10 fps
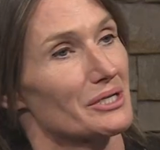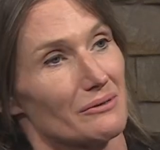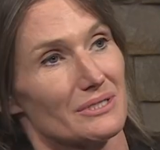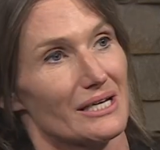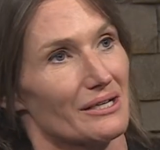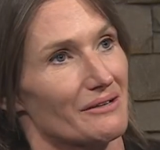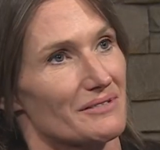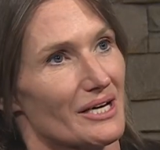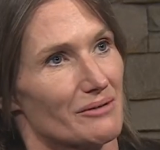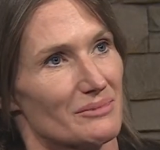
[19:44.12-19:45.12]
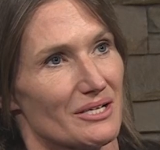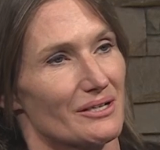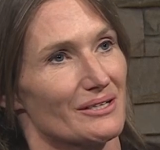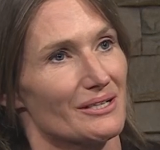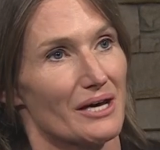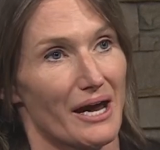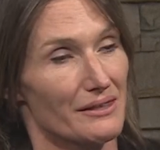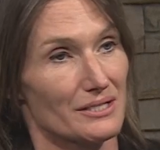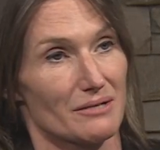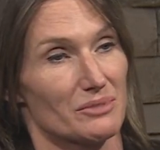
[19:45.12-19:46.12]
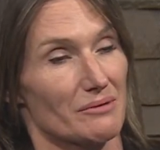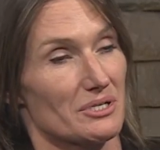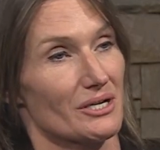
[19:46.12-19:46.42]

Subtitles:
don't take enough time to... I think sometimes